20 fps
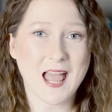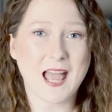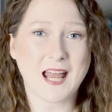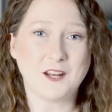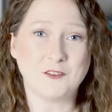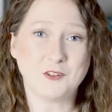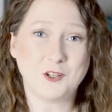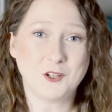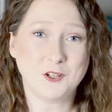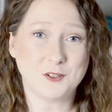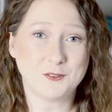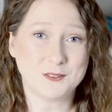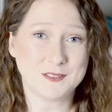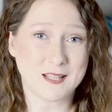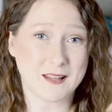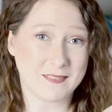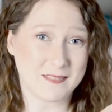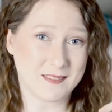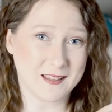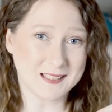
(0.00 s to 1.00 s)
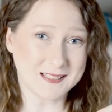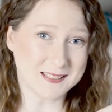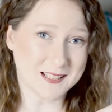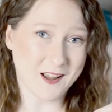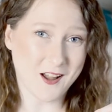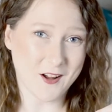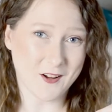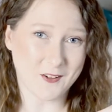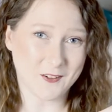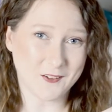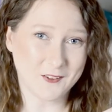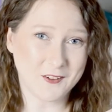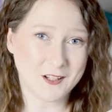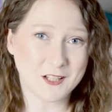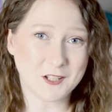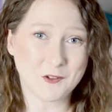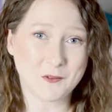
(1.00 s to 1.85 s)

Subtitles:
and if you use this code,